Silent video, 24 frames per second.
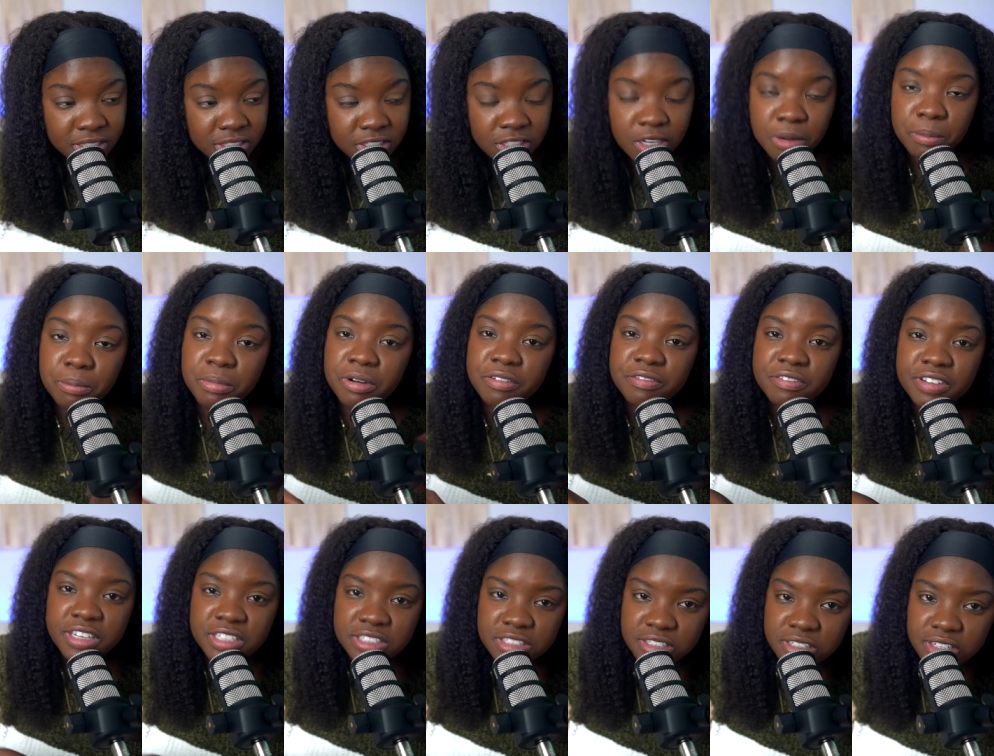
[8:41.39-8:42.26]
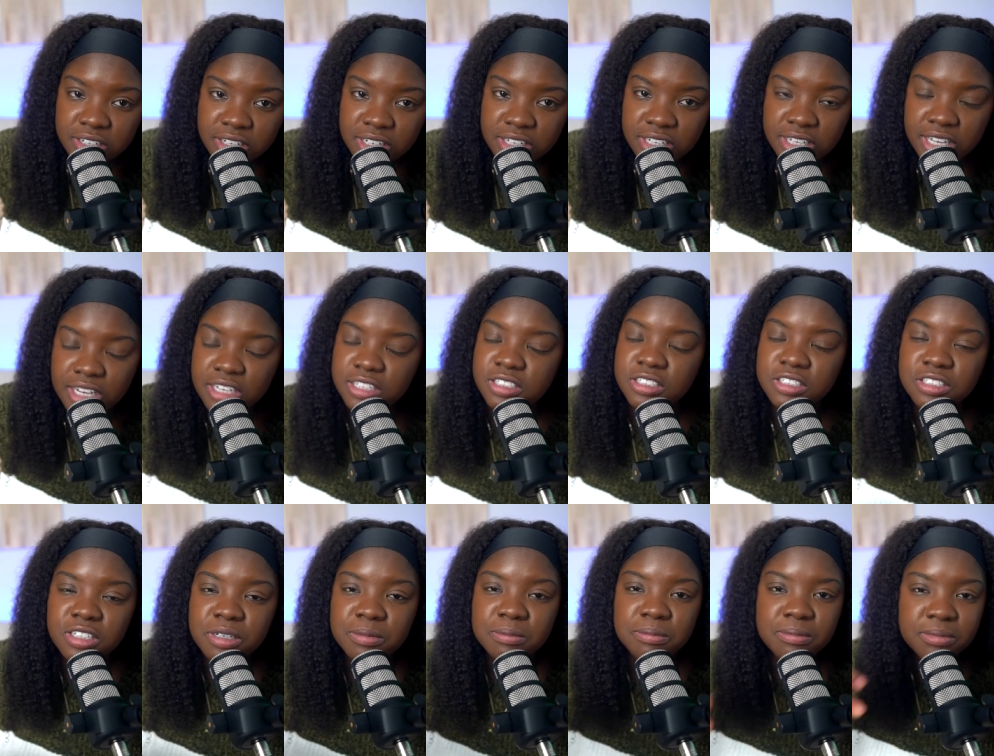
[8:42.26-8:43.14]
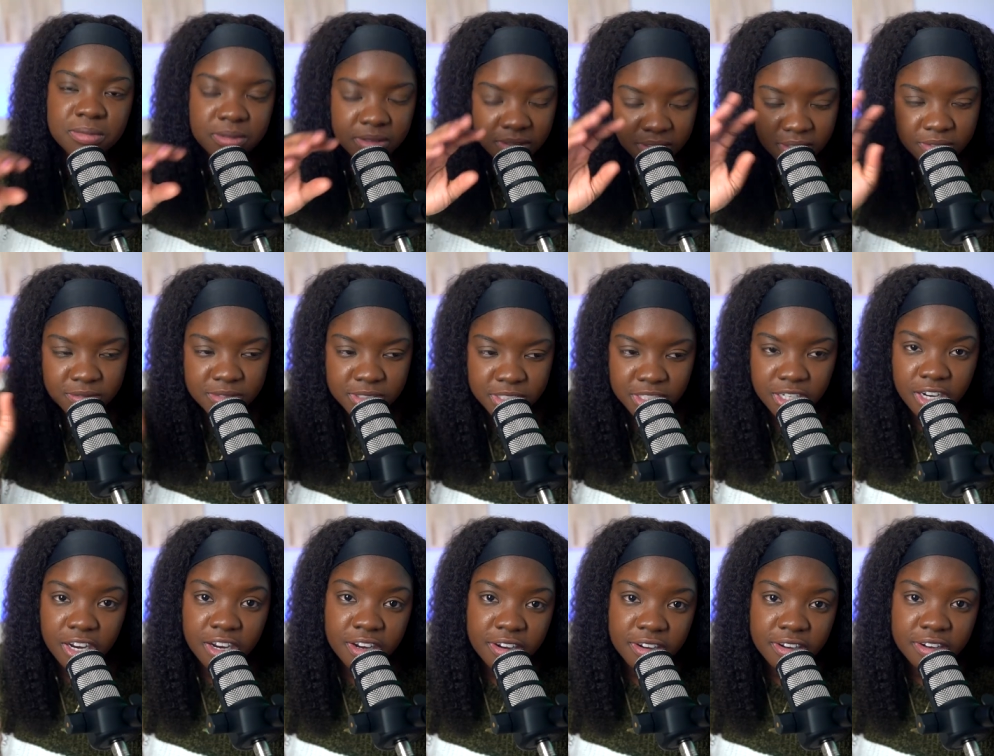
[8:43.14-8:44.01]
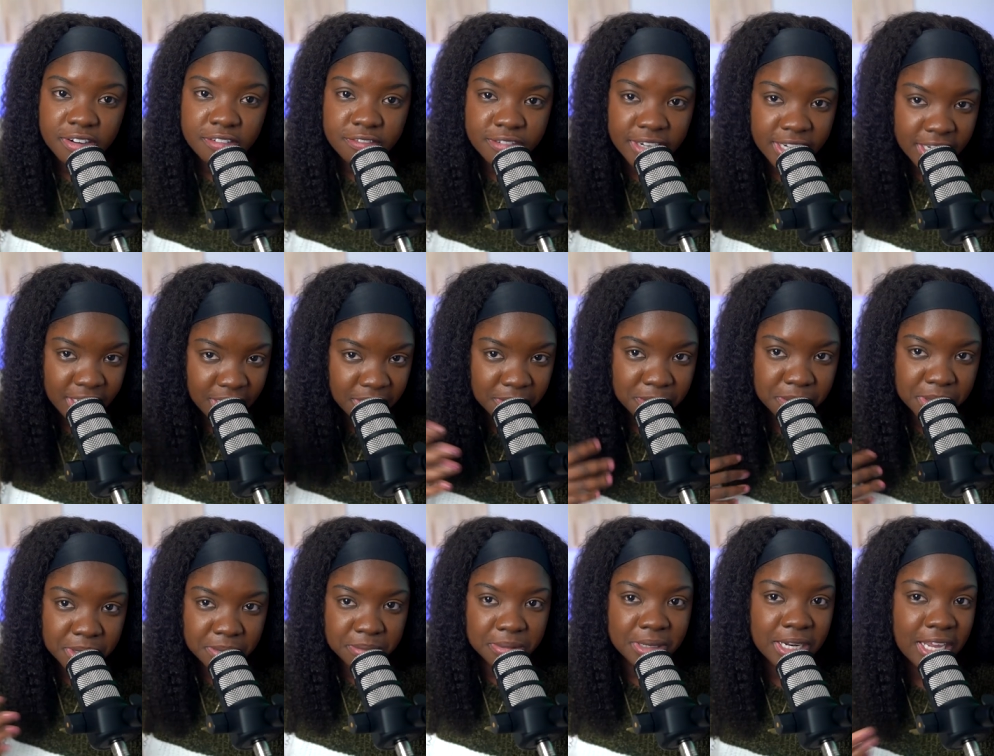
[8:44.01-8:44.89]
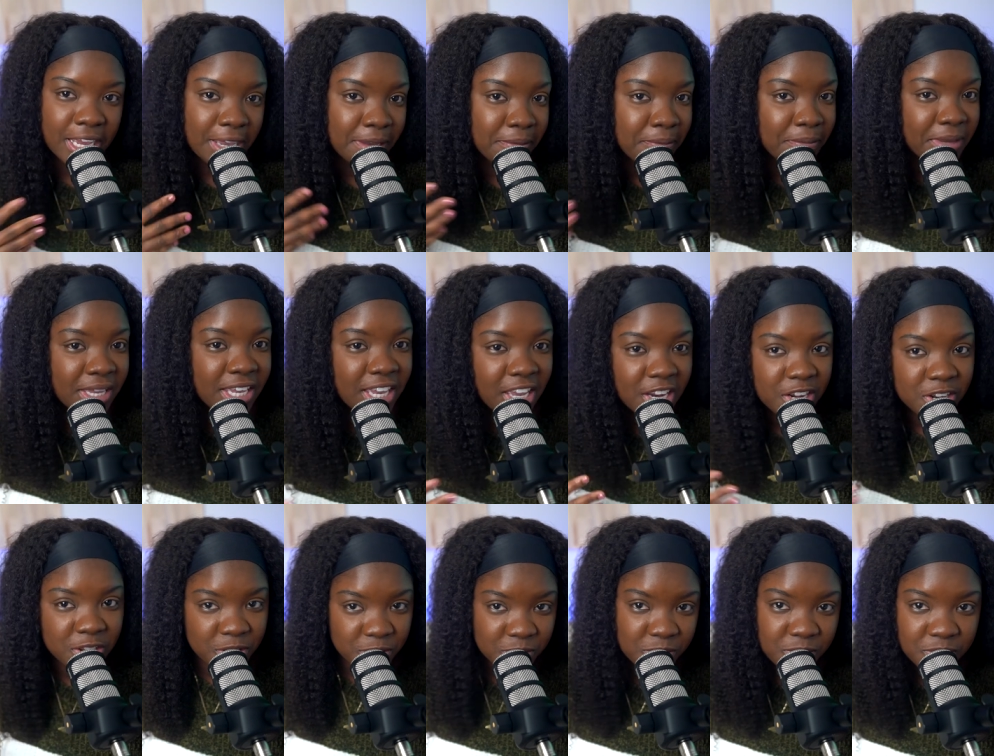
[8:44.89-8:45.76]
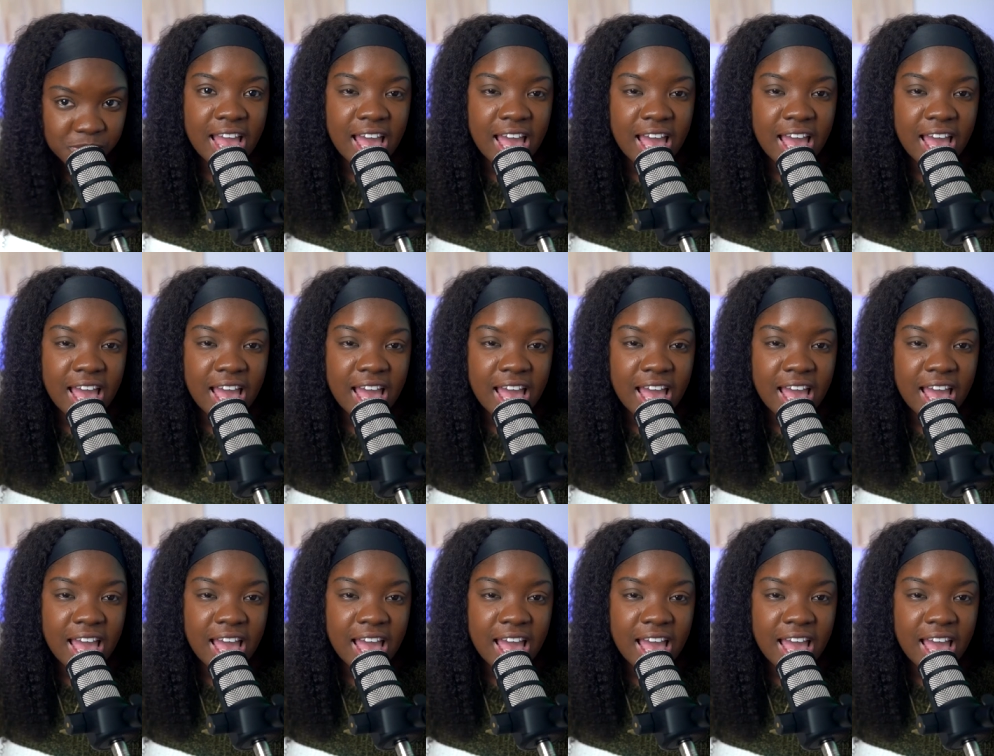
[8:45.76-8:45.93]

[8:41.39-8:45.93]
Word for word: some professionally and some which are regular people like me and you,